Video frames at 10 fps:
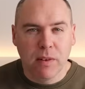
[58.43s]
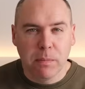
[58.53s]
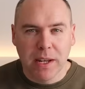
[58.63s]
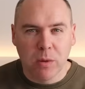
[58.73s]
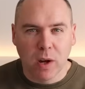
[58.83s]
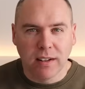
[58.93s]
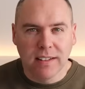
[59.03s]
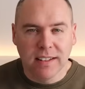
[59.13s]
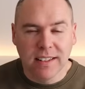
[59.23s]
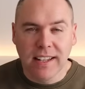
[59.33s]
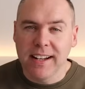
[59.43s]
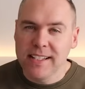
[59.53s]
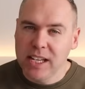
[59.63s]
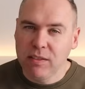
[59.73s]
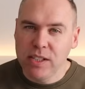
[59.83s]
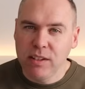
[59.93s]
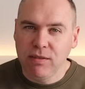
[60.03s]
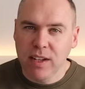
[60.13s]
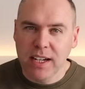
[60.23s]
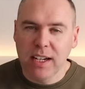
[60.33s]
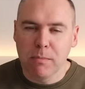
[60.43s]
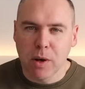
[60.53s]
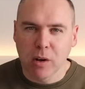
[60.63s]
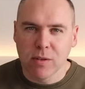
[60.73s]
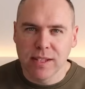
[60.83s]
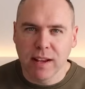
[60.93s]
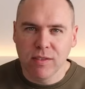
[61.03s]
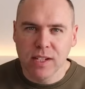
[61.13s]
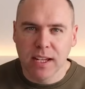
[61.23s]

with a big one, the activity feed in Microsoft